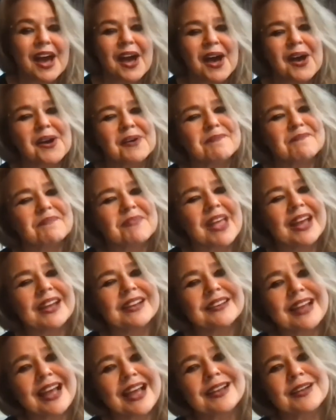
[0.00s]
Um,
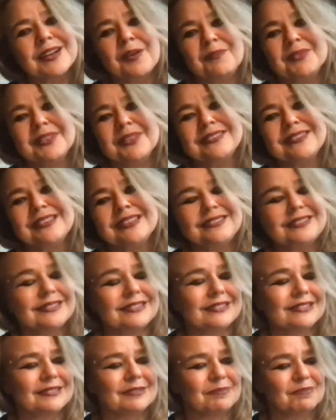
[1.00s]
and, and and this
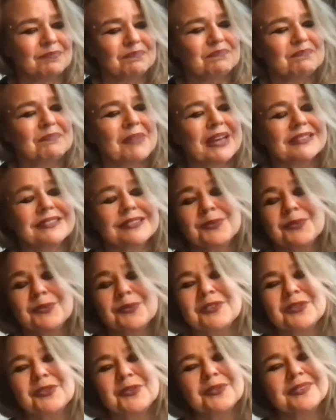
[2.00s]
leads back to
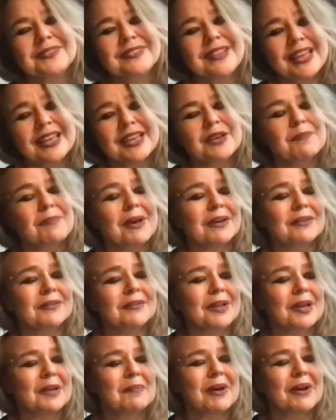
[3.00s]
what you were saying about
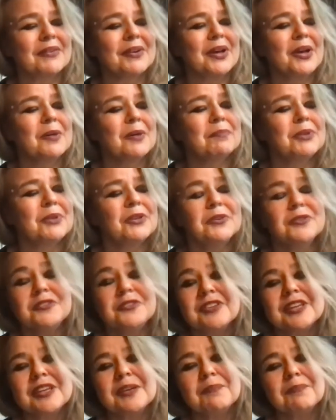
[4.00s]
about her
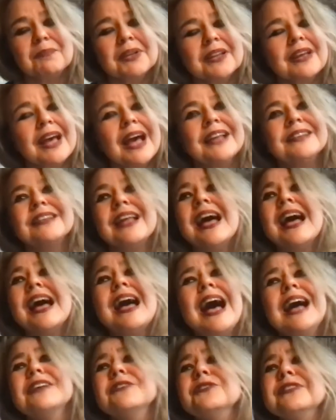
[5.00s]
beauty but uh, and
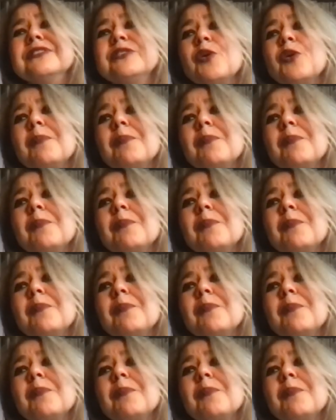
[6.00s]
and also